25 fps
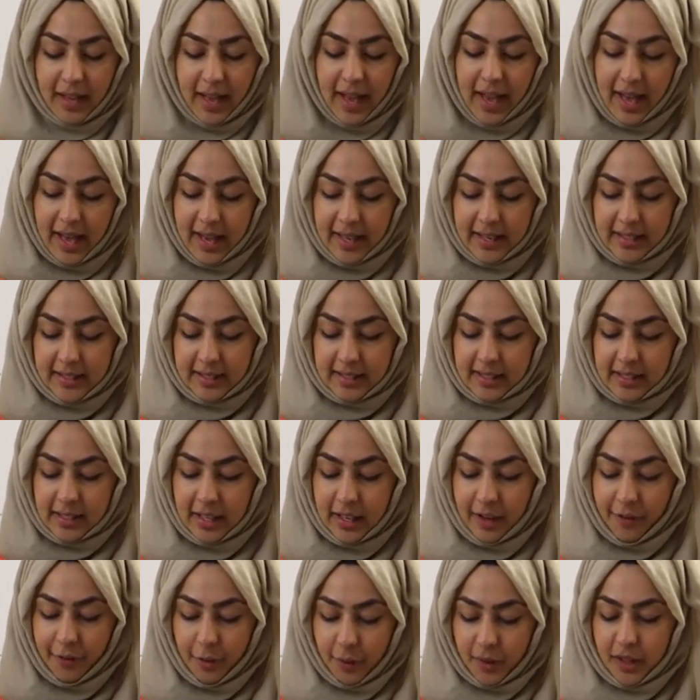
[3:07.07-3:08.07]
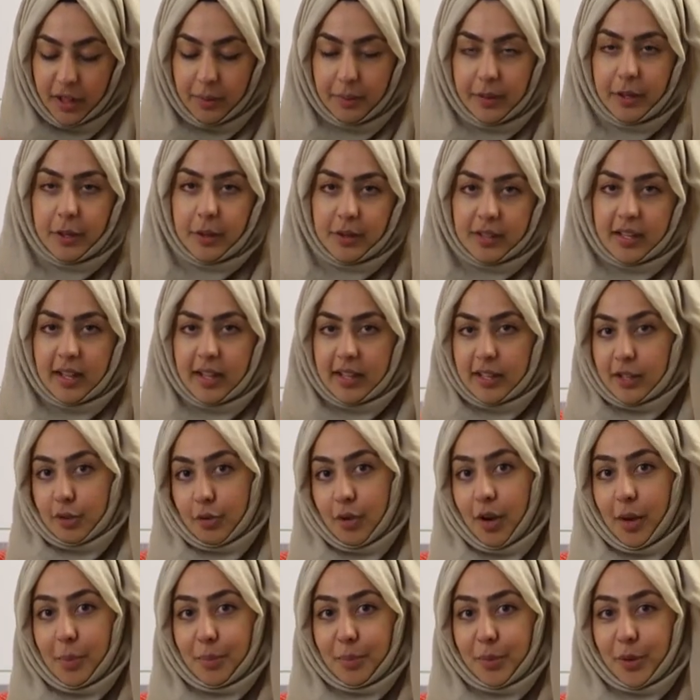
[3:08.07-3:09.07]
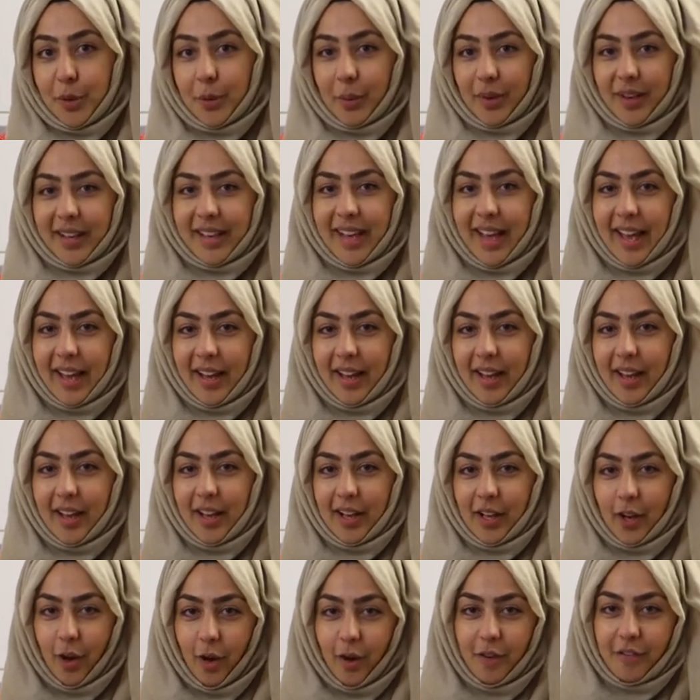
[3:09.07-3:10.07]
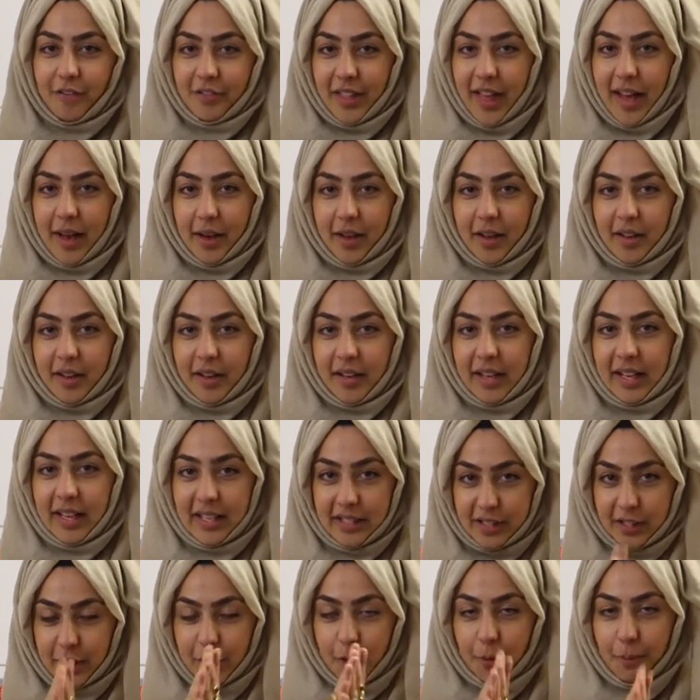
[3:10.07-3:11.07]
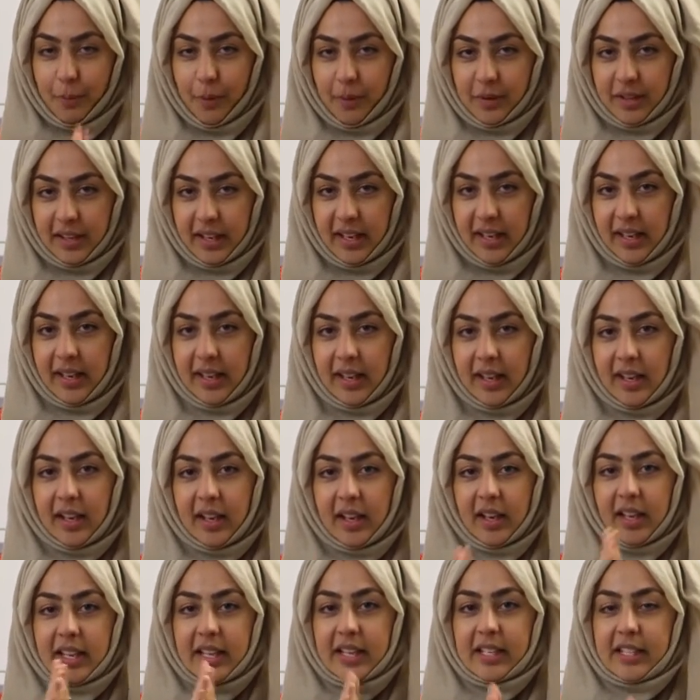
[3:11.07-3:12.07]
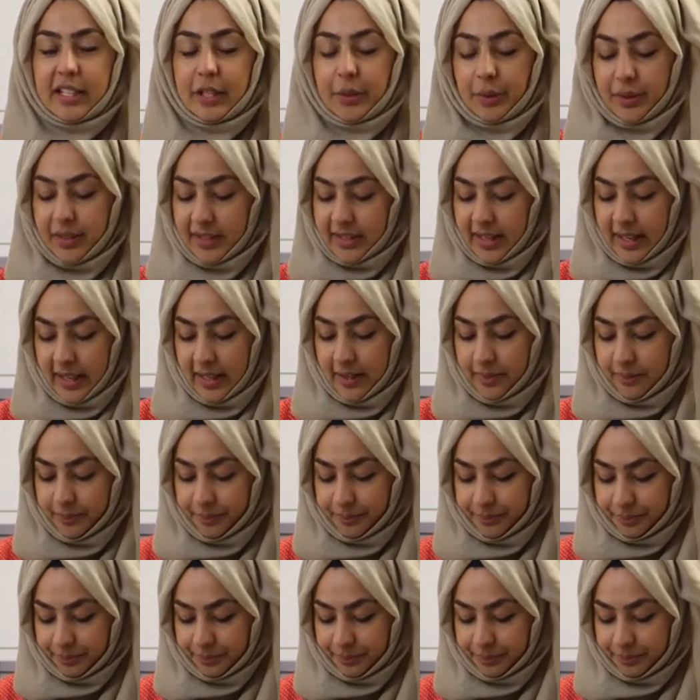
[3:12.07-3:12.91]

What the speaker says: And if you're gonna be using this scrub, you wanna get a lot of that into your body, into your skin.